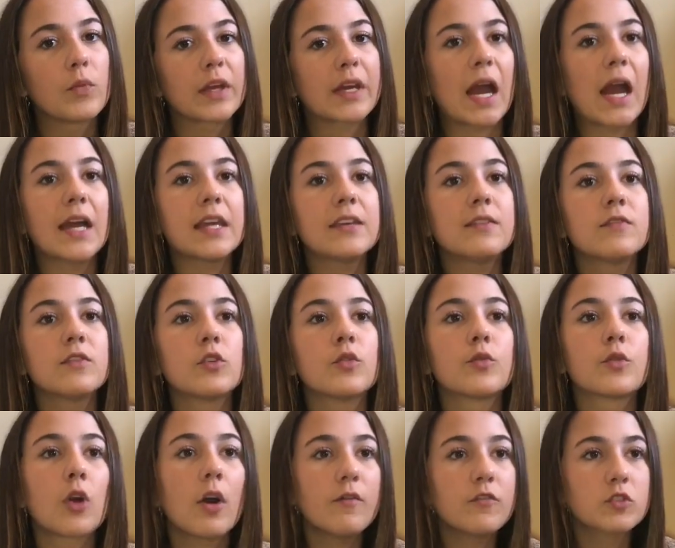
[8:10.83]
Like, I can
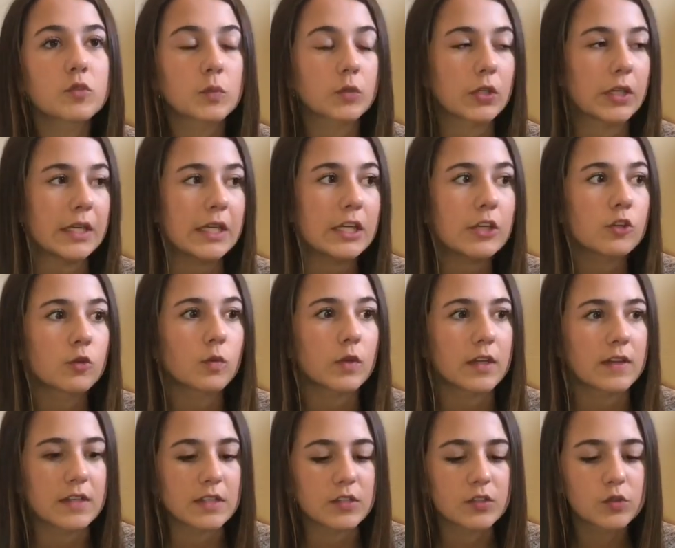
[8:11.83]
feel comfortable at either
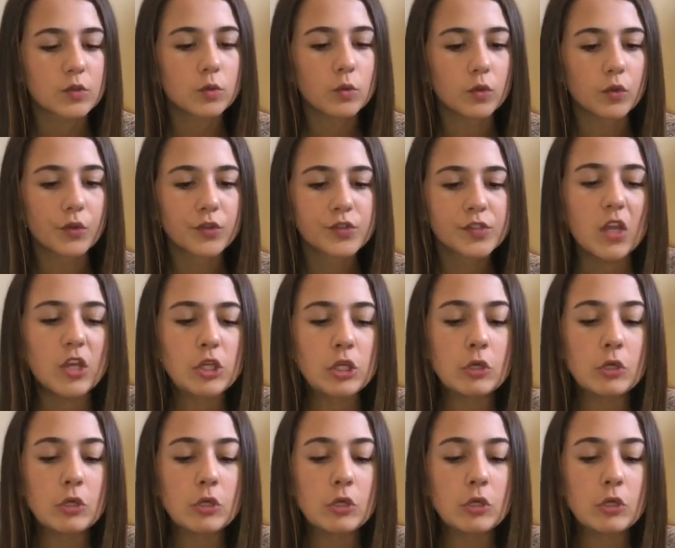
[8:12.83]
one of these schools.